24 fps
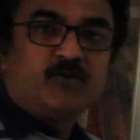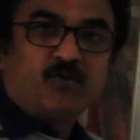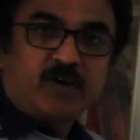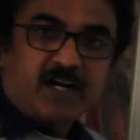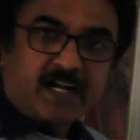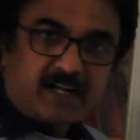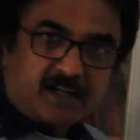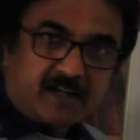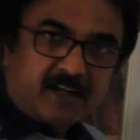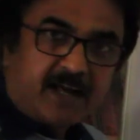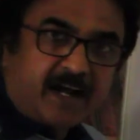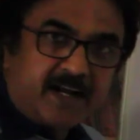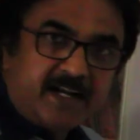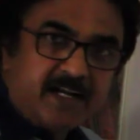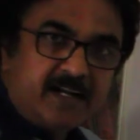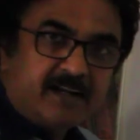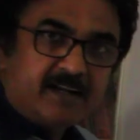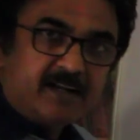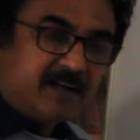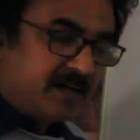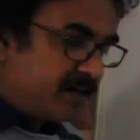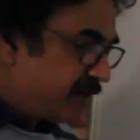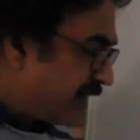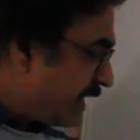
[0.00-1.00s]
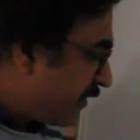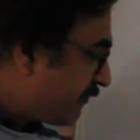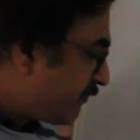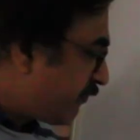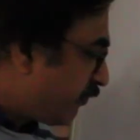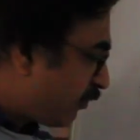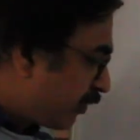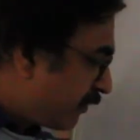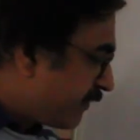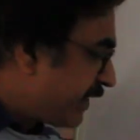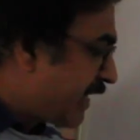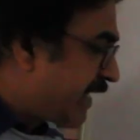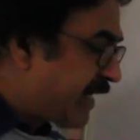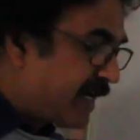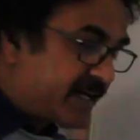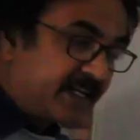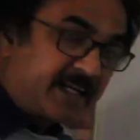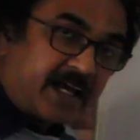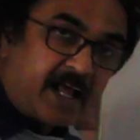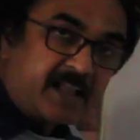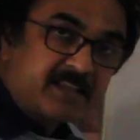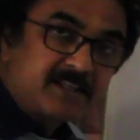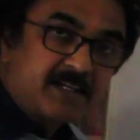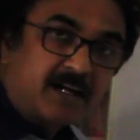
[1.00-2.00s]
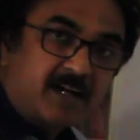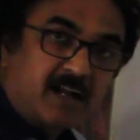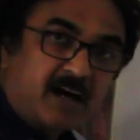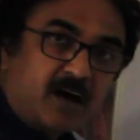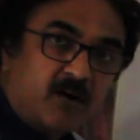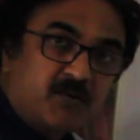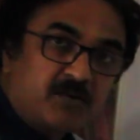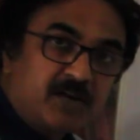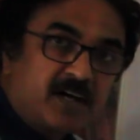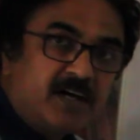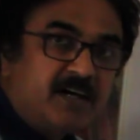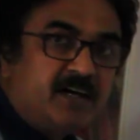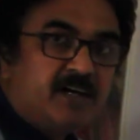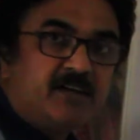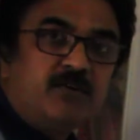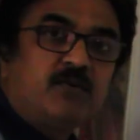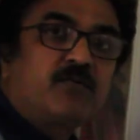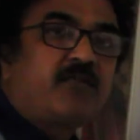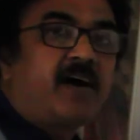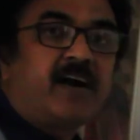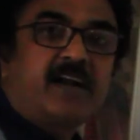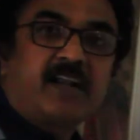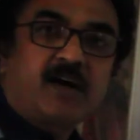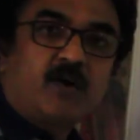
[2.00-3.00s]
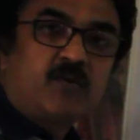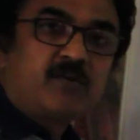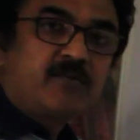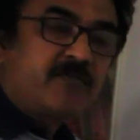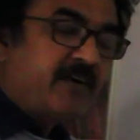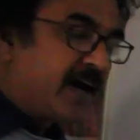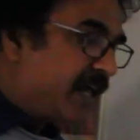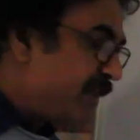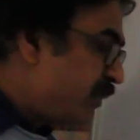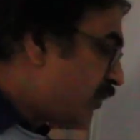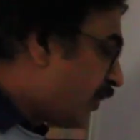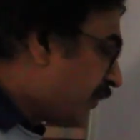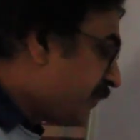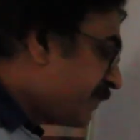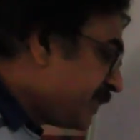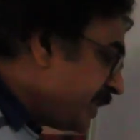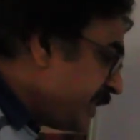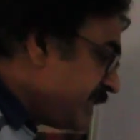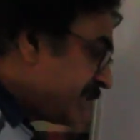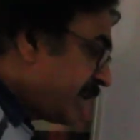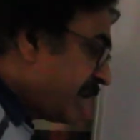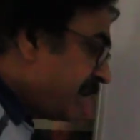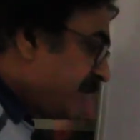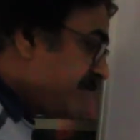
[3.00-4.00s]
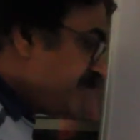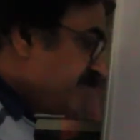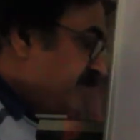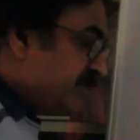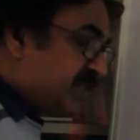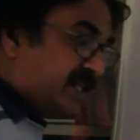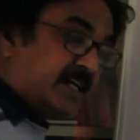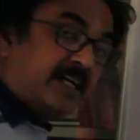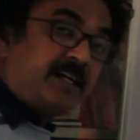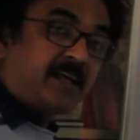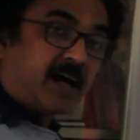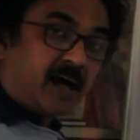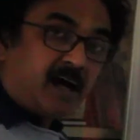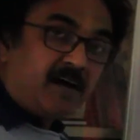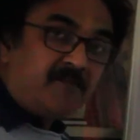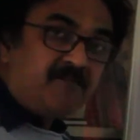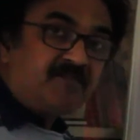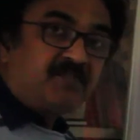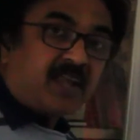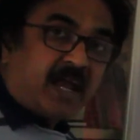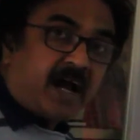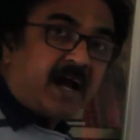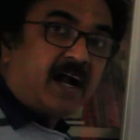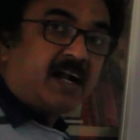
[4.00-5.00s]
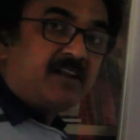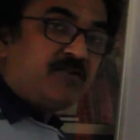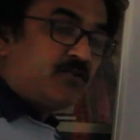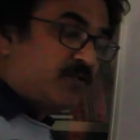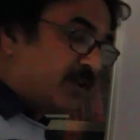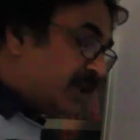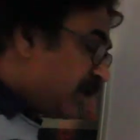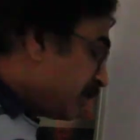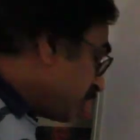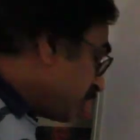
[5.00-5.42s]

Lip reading: you get time, F4 will get cancelled out. You find out value of theta, and you will